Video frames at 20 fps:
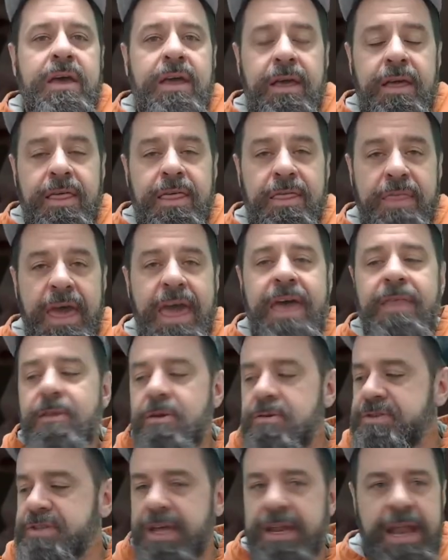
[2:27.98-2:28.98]
Then
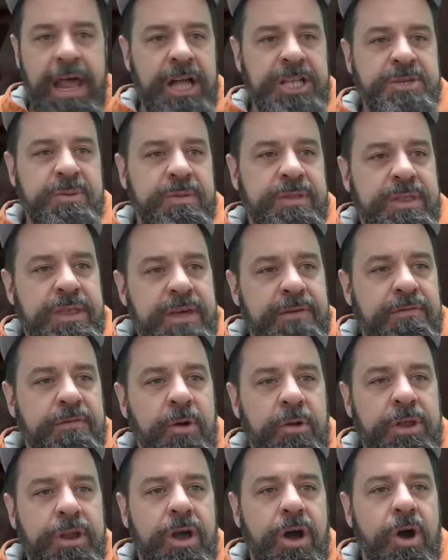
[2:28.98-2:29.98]
there's the announcement that
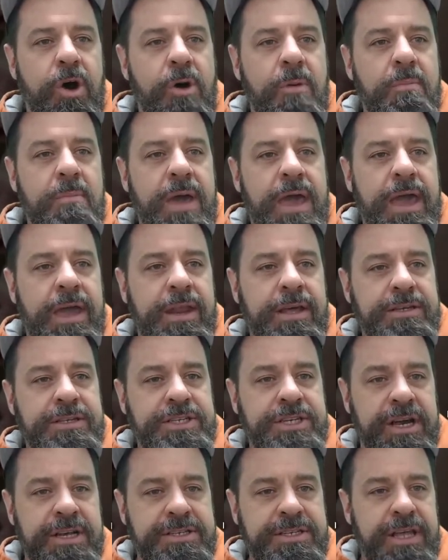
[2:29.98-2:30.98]
Folding at Home made
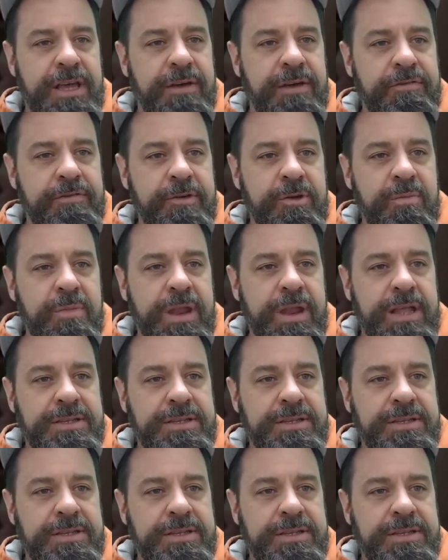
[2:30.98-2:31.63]
just a few minutes